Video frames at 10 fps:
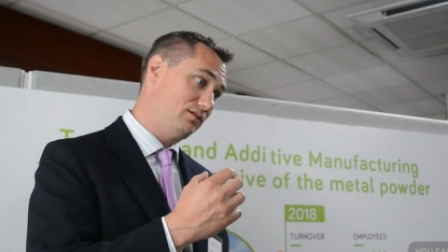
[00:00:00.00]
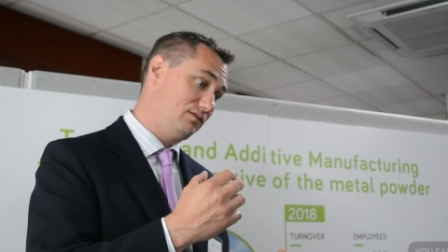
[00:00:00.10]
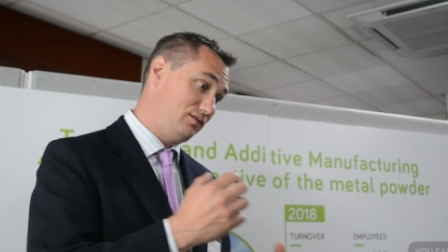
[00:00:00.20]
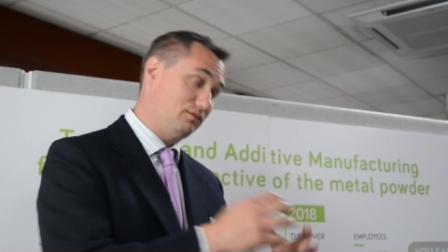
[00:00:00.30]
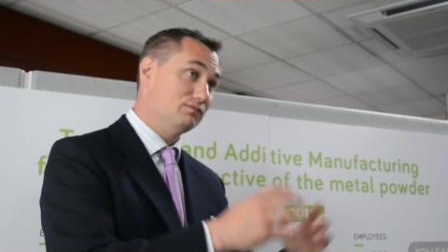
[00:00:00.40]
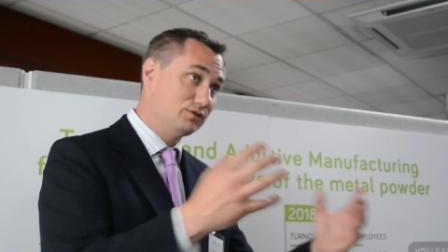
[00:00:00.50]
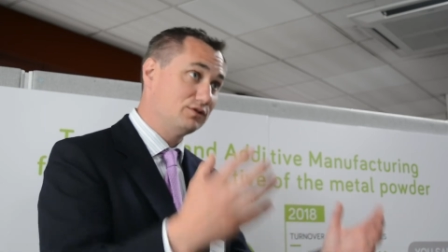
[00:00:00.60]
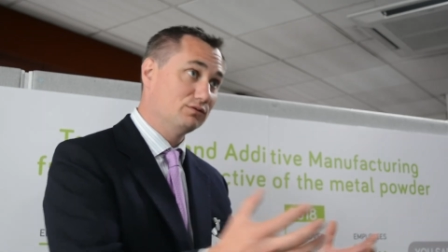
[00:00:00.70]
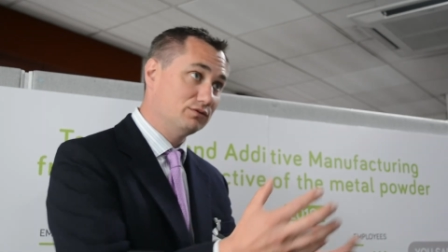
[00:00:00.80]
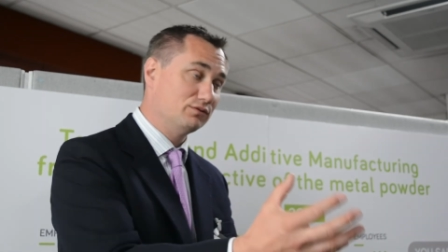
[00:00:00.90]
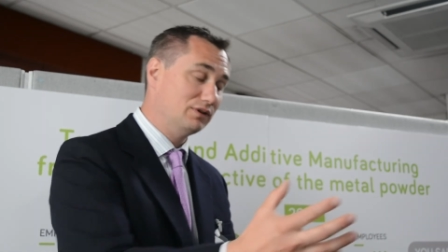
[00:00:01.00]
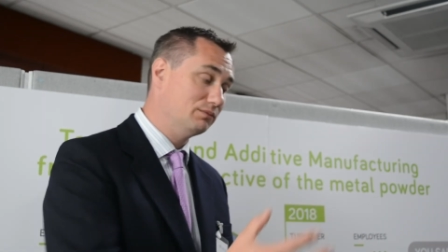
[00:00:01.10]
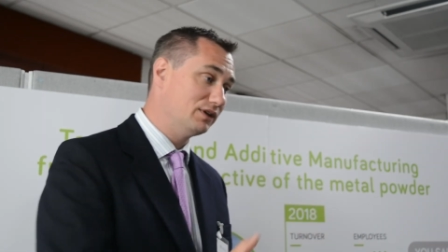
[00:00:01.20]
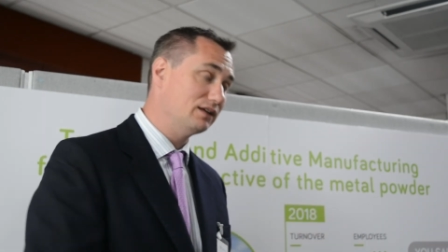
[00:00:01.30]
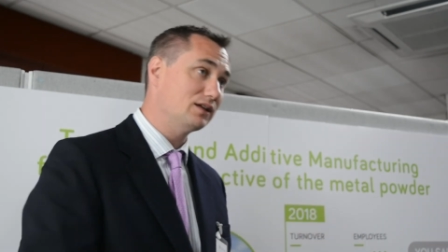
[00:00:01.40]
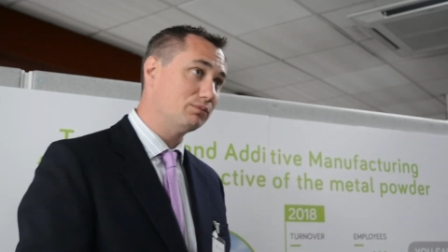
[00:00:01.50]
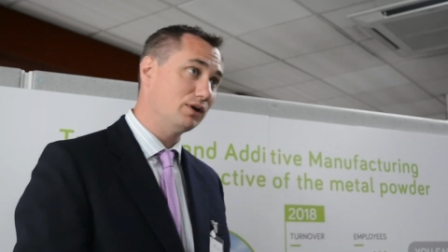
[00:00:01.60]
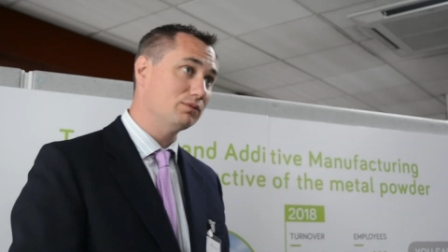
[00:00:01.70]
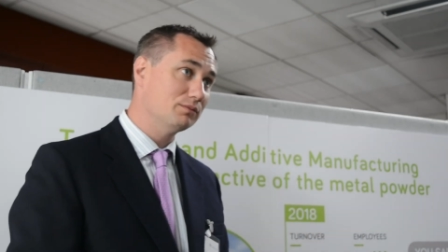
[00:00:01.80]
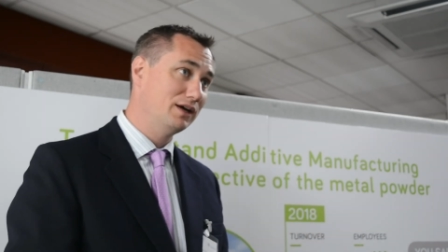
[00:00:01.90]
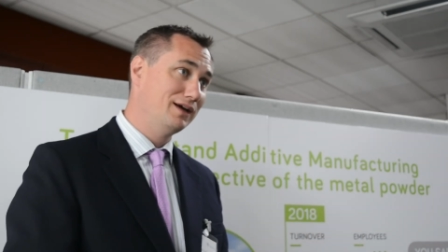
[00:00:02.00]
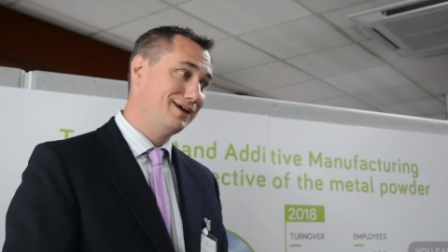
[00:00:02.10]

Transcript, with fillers: you know, to, to eliminate that problem,